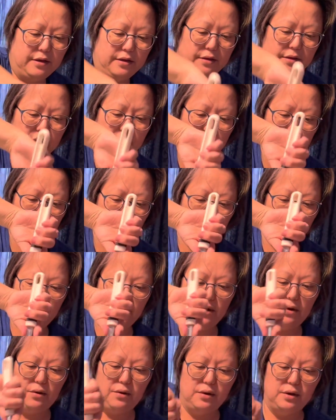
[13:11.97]
than it
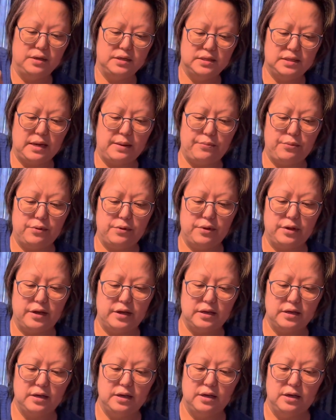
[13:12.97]
will
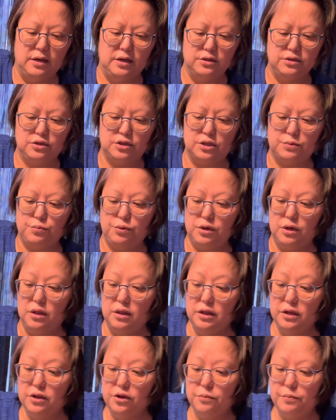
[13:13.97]
separately. So just put a
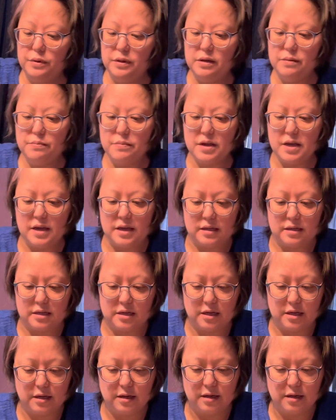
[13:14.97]
little bit of meat.